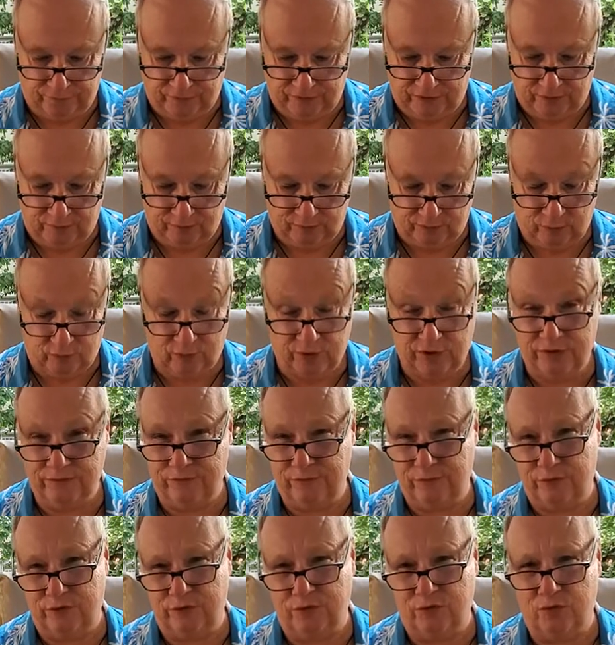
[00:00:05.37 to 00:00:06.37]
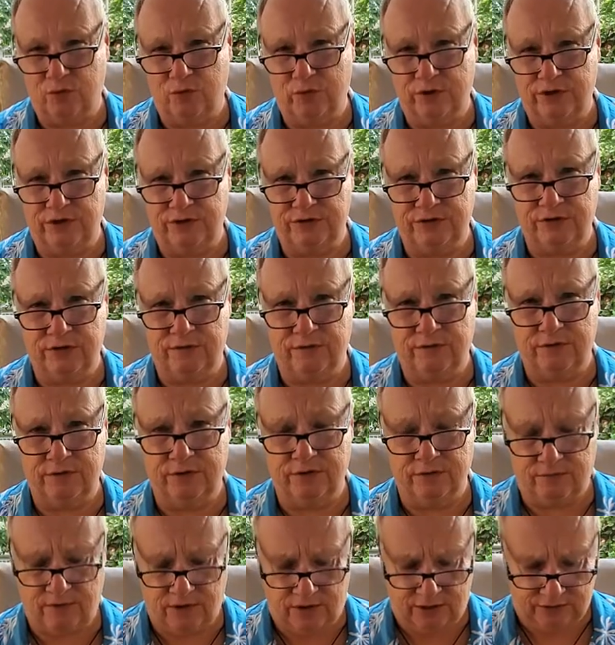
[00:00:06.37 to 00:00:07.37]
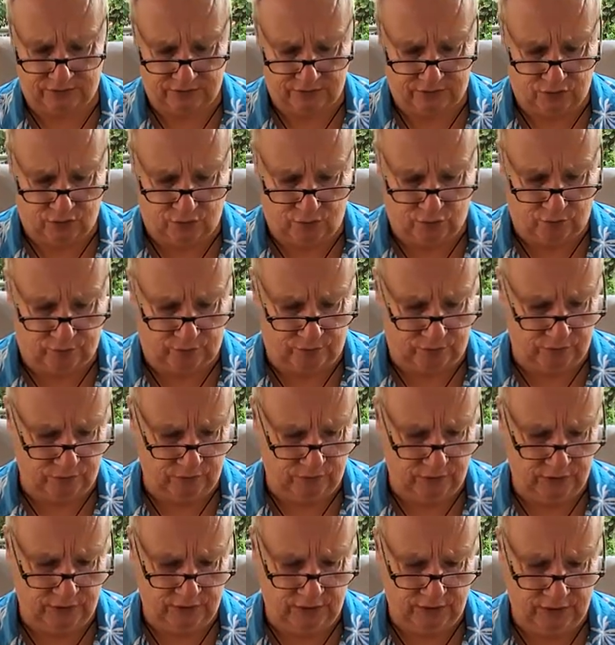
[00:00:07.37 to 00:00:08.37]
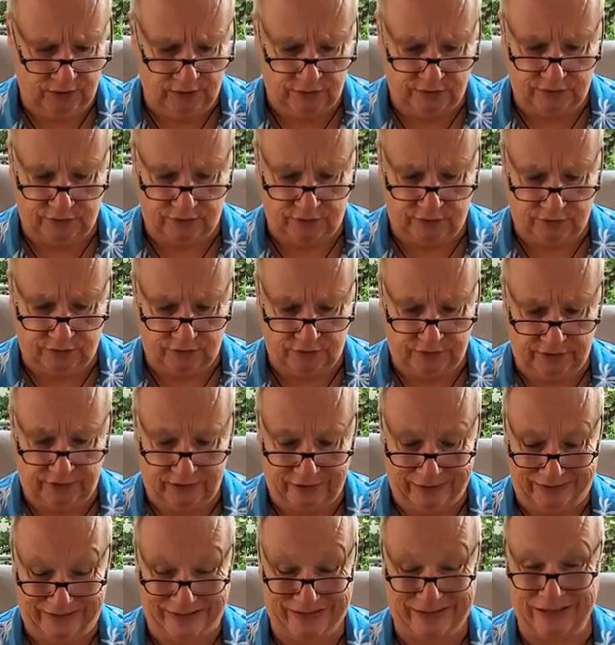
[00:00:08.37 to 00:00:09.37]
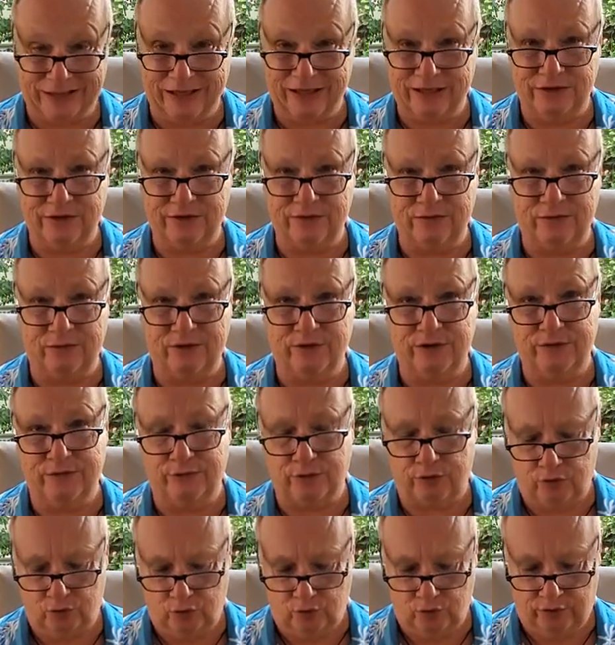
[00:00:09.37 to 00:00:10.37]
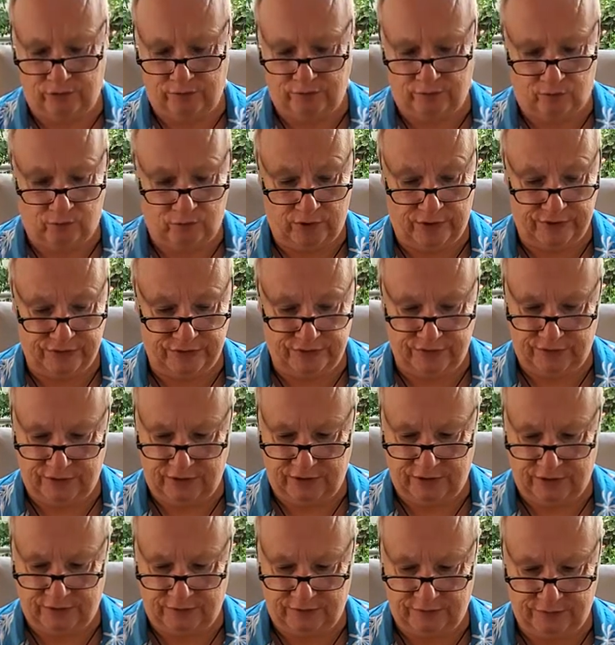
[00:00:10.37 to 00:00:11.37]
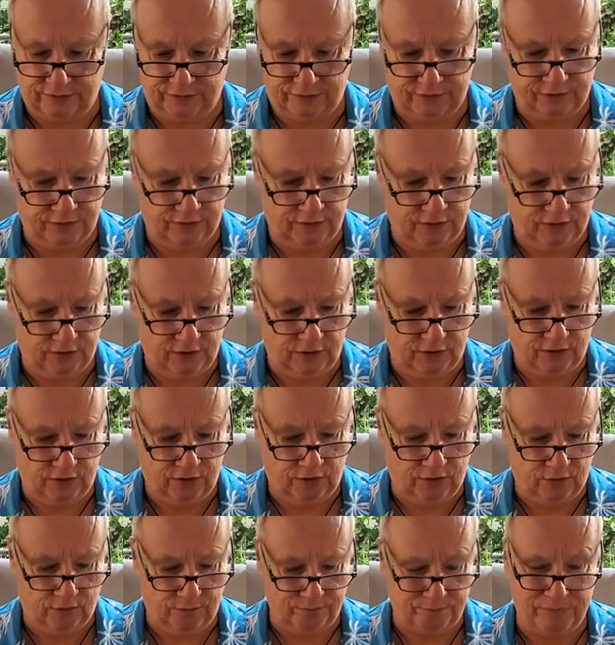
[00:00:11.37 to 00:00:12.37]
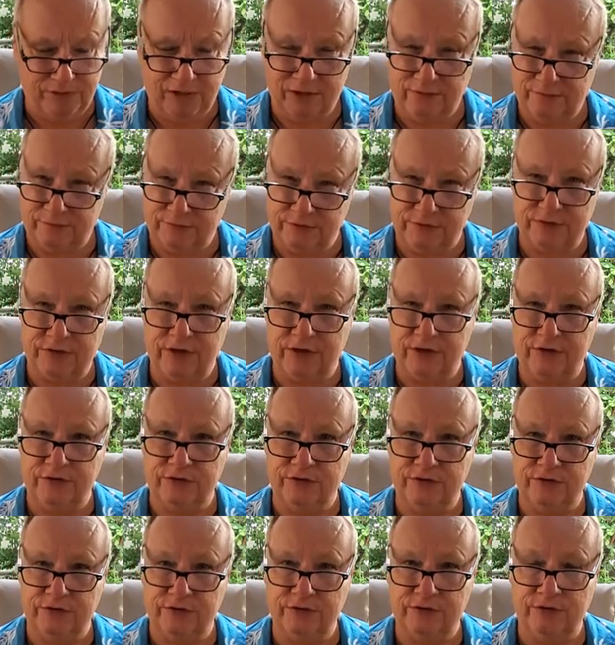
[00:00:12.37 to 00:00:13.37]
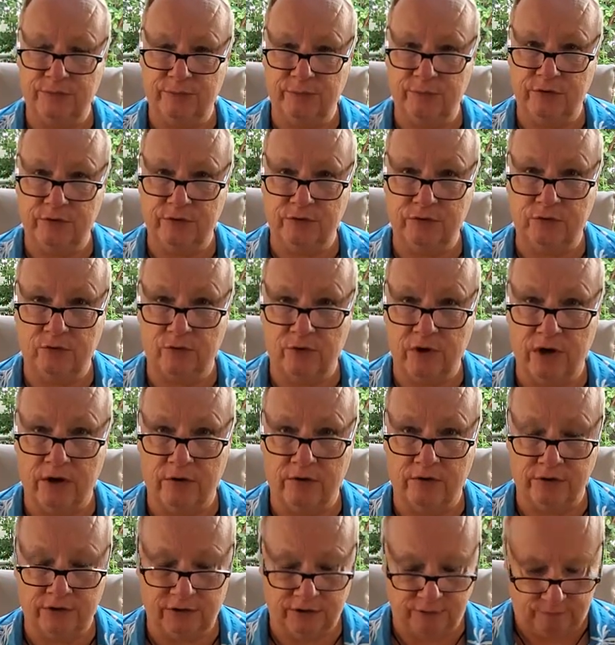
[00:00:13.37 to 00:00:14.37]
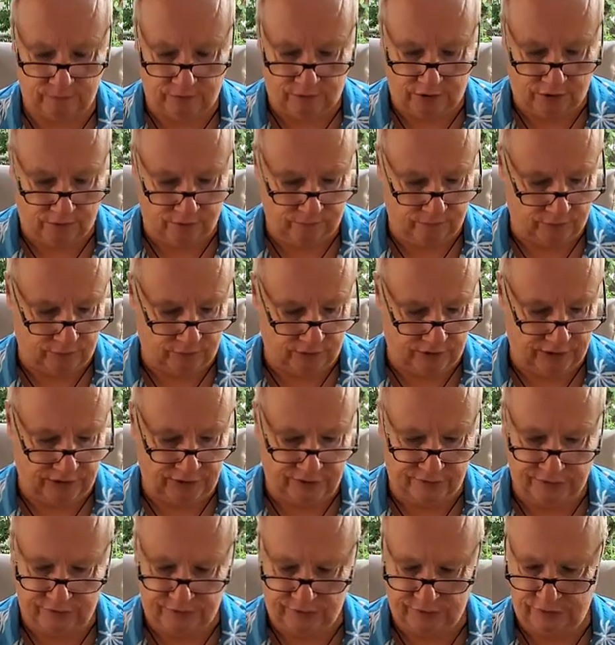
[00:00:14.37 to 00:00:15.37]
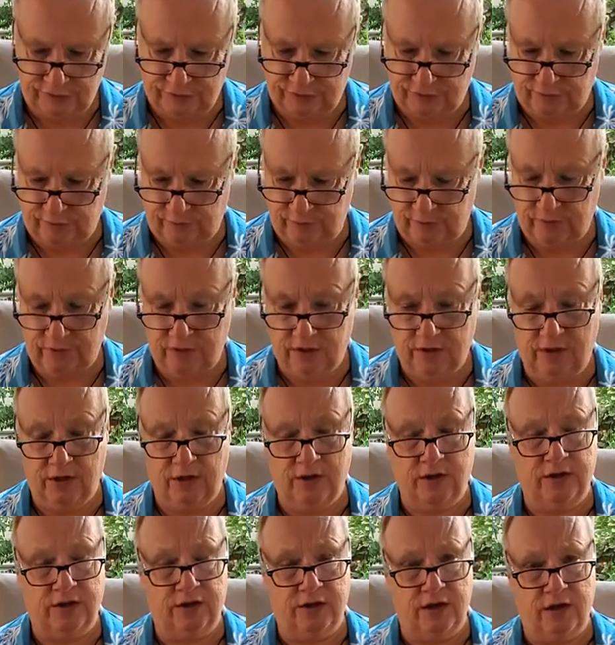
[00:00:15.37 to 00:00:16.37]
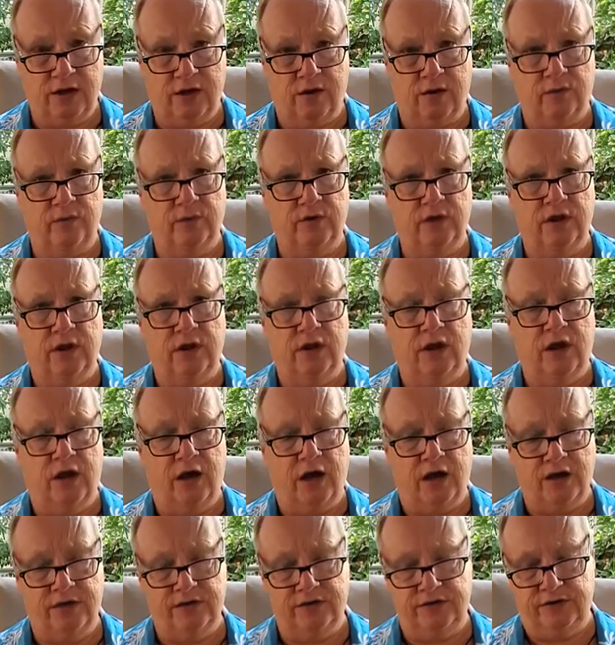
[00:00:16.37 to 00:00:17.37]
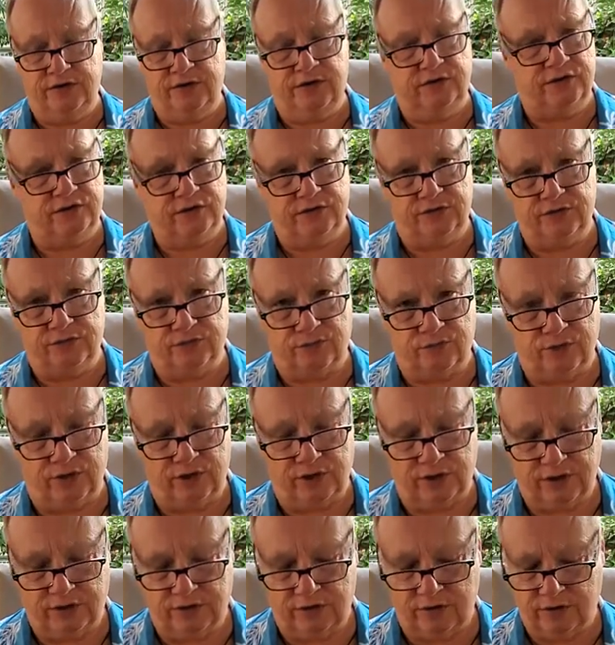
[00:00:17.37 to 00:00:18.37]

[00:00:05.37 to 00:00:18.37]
Family Read for the 27th of October. This is a daily collective read for whoever resonates. Manifestation, spirituality, love, relationship. Now, I did this read.